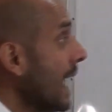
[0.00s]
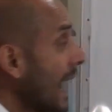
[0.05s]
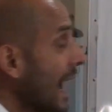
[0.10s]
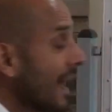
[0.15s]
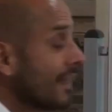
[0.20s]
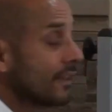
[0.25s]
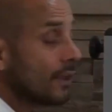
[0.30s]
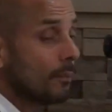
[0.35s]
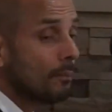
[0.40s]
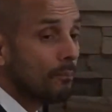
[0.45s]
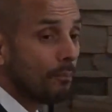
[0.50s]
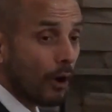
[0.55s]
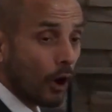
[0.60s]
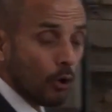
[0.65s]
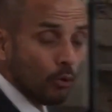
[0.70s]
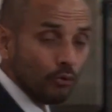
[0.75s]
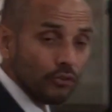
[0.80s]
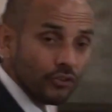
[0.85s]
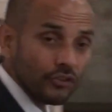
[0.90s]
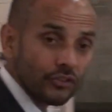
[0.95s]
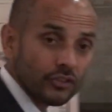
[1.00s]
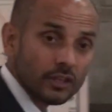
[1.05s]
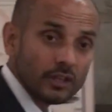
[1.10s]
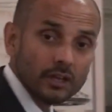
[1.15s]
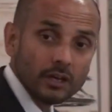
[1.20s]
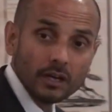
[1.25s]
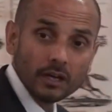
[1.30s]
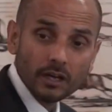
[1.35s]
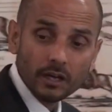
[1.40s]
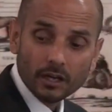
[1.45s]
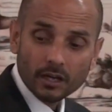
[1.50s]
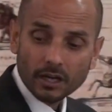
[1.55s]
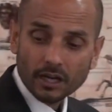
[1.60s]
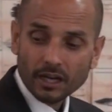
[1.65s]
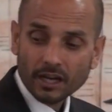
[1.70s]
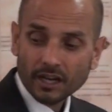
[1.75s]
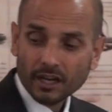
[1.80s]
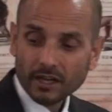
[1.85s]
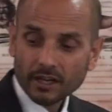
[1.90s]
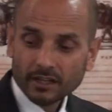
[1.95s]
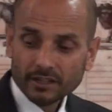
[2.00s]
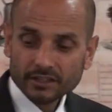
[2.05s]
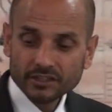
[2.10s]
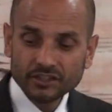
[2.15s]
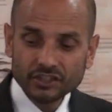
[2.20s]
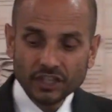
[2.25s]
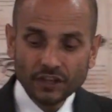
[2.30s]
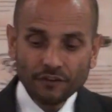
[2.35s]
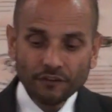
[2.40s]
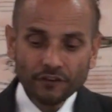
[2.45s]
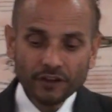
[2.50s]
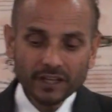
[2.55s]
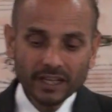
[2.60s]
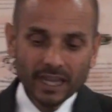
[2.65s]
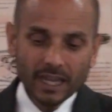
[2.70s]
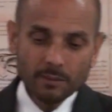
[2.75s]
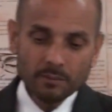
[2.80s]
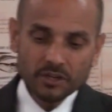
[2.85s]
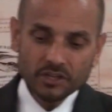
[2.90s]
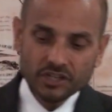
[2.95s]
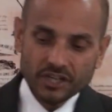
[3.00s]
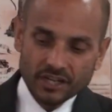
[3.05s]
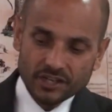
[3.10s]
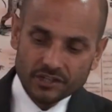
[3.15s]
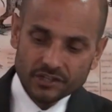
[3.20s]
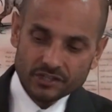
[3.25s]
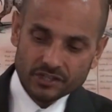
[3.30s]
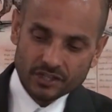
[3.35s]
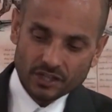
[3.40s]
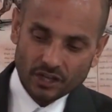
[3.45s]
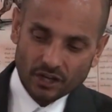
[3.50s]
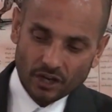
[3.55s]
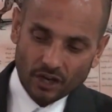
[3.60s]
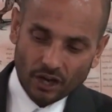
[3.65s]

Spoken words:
And they're both different images